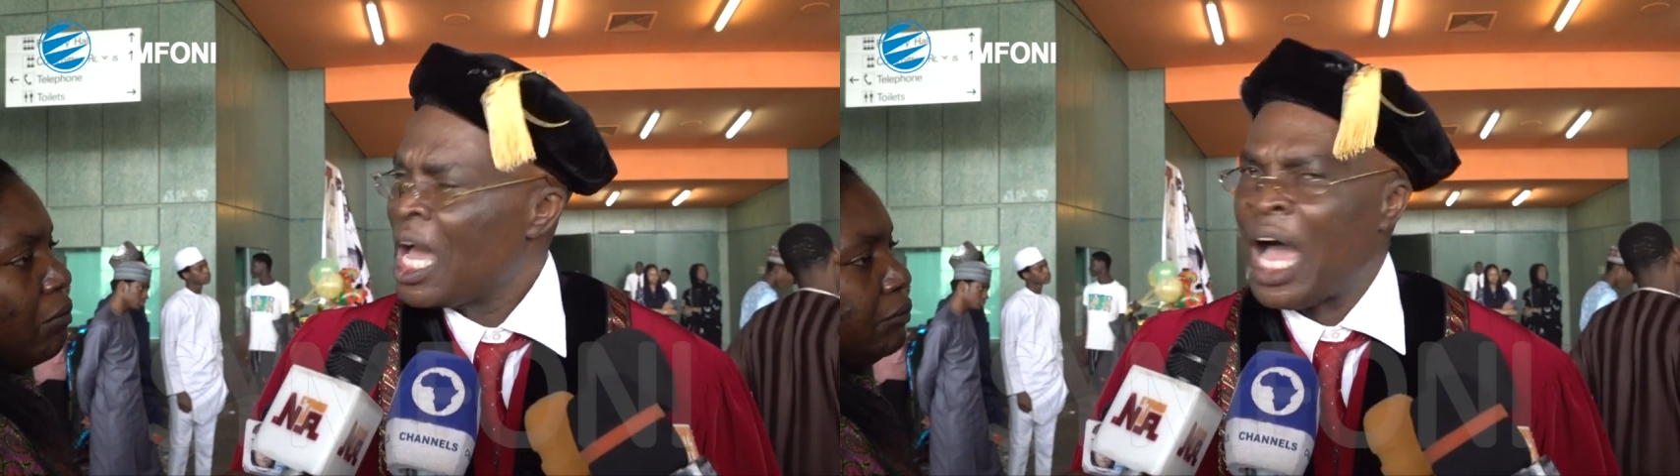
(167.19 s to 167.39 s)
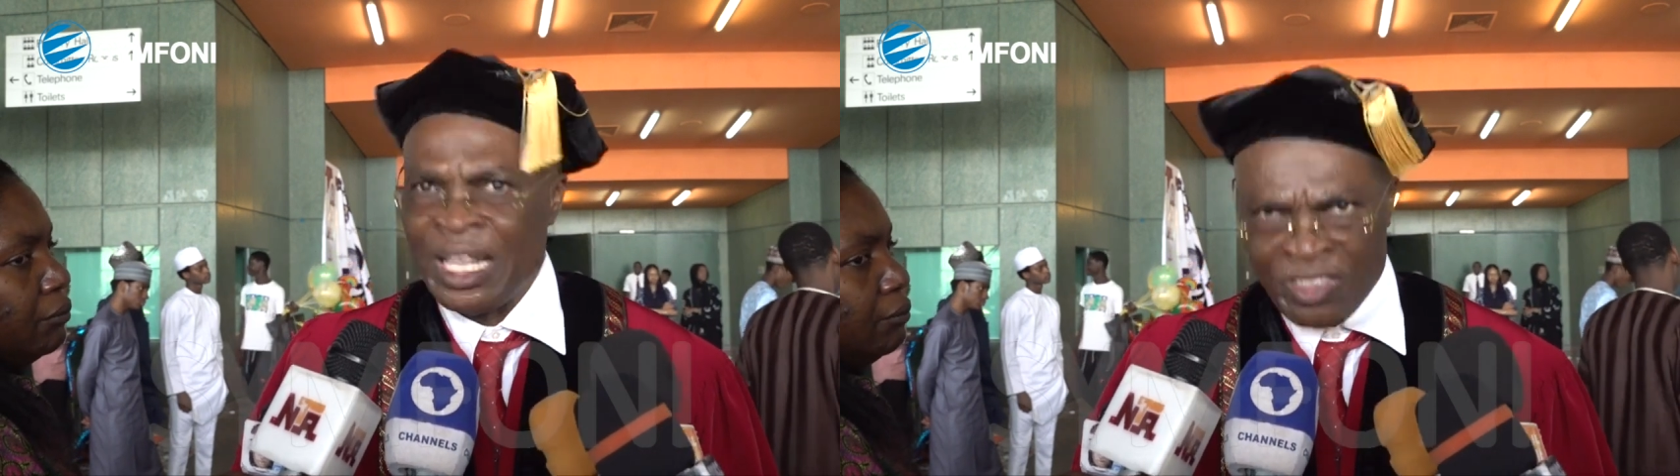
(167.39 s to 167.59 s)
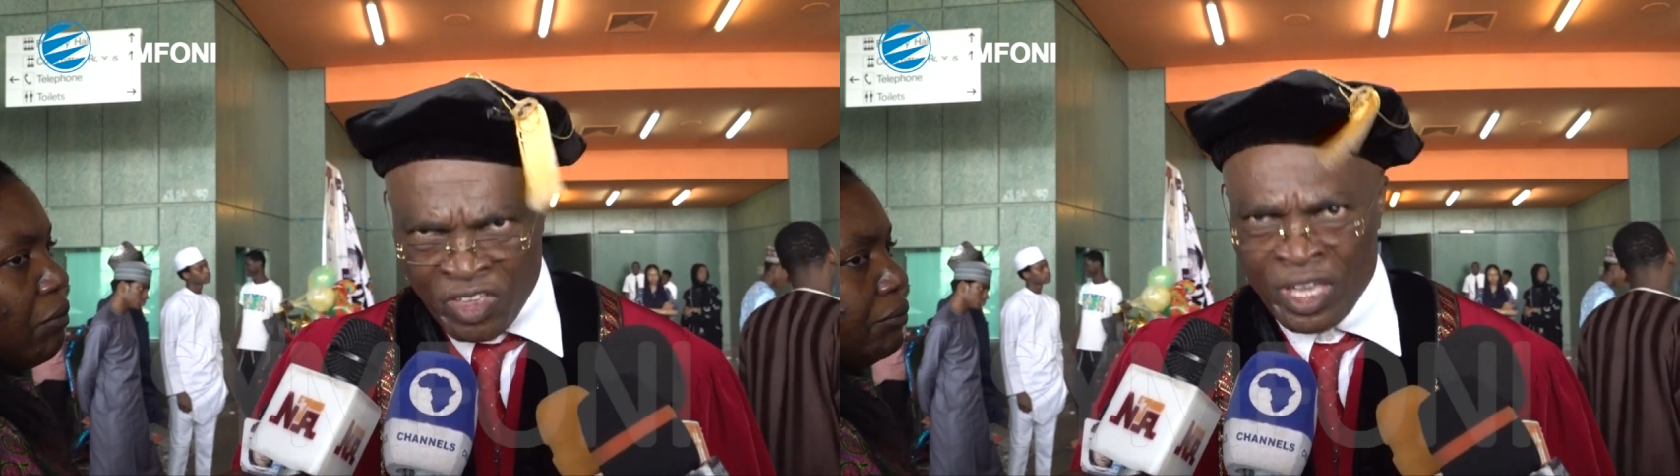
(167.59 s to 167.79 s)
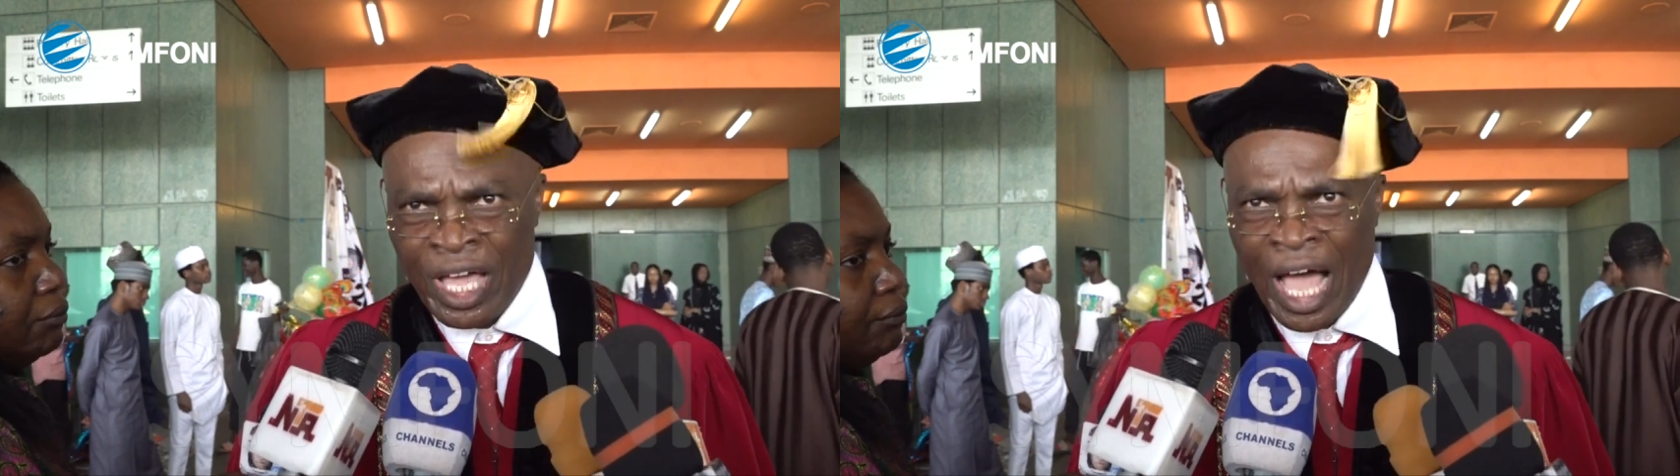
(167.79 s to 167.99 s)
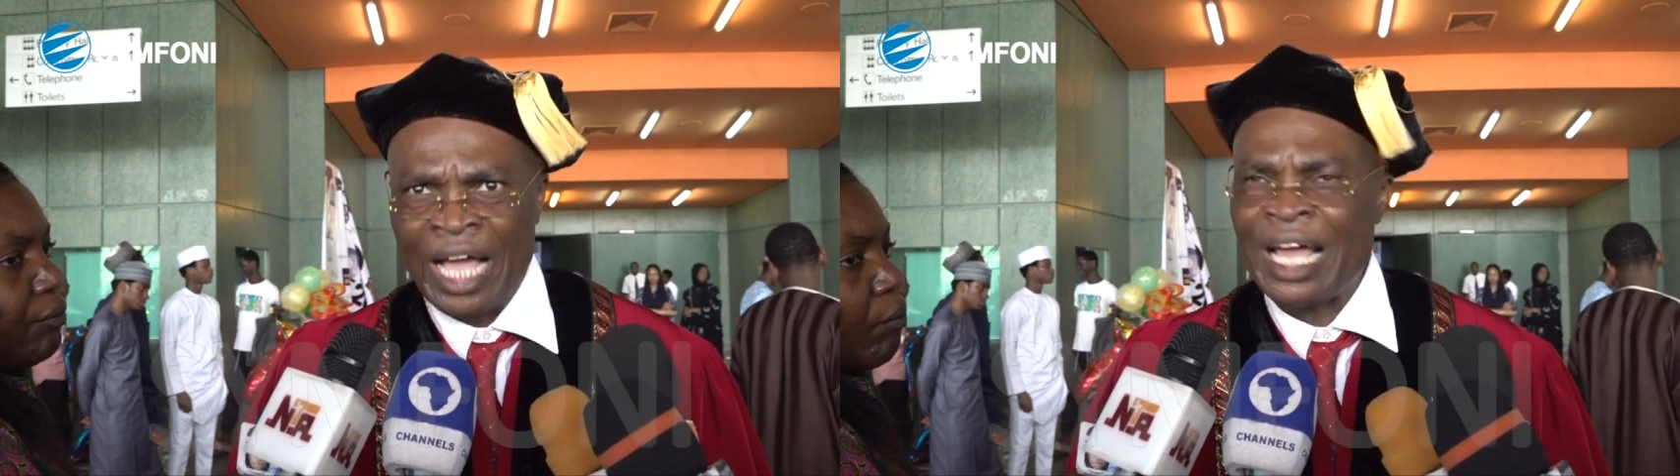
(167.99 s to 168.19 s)
I think
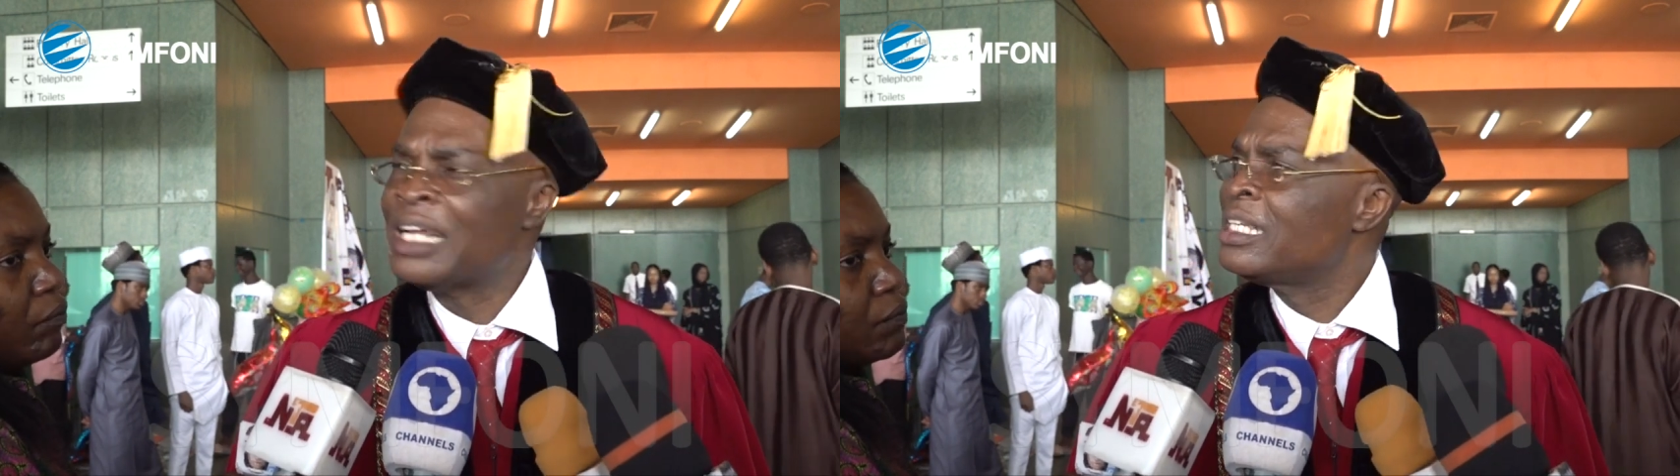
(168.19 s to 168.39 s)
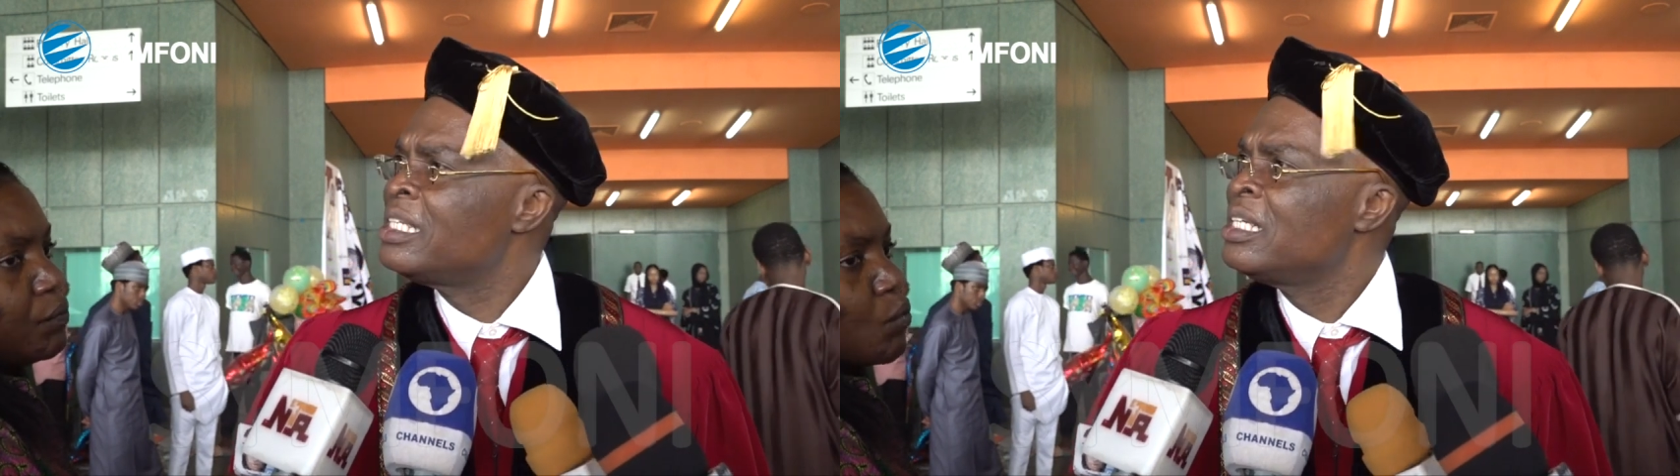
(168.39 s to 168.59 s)
I can't